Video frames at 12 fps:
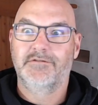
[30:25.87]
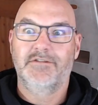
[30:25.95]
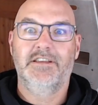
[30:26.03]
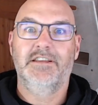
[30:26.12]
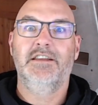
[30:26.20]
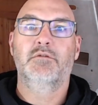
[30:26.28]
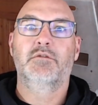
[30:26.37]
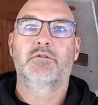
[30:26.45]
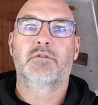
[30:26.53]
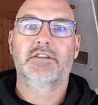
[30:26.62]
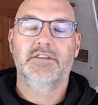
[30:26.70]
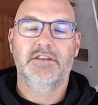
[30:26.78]
anyone
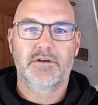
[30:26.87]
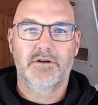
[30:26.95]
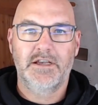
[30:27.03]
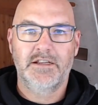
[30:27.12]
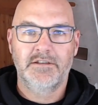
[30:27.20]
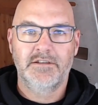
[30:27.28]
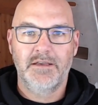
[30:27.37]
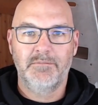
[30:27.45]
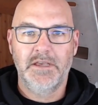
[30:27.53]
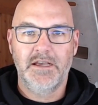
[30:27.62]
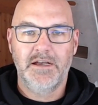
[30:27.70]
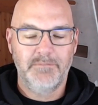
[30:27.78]
wants it, go ahead and hit
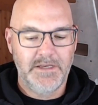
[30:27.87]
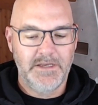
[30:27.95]
me up.